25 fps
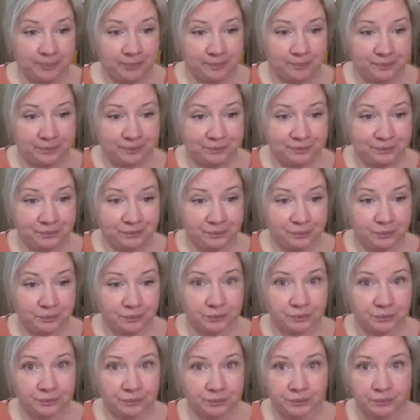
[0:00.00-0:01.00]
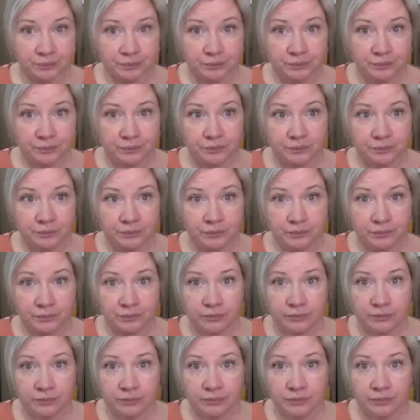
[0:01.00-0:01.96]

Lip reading: (silence)